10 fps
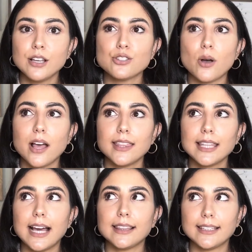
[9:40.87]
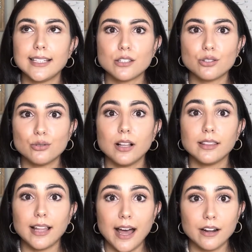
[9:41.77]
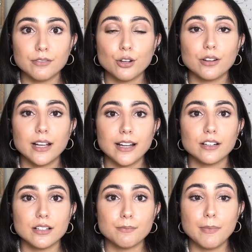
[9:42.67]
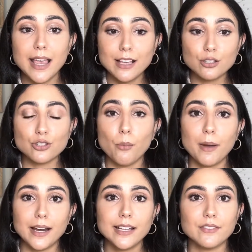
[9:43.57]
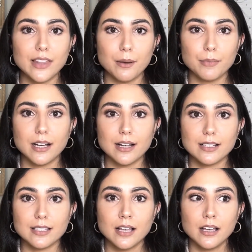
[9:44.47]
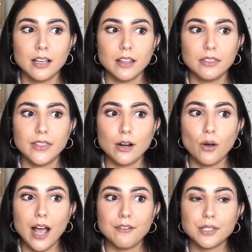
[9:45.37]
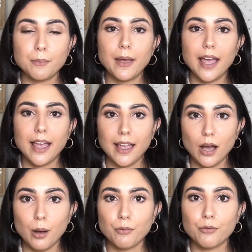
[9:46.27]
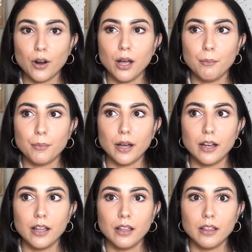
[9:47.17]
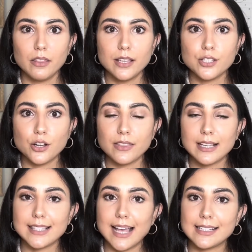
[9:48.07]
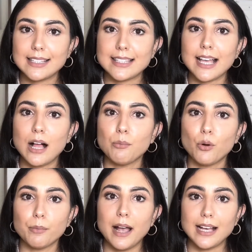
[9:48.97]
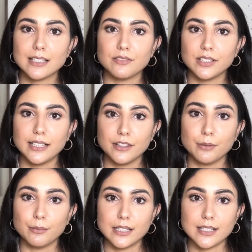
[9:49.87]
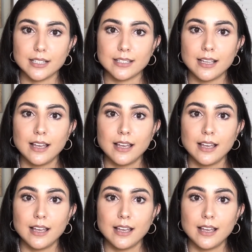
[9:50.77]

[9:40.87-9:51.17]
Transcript: So I think that leads to a lot of creators making so many of them because they don't have to pay upfront, but these are things that can sell more passively in their business.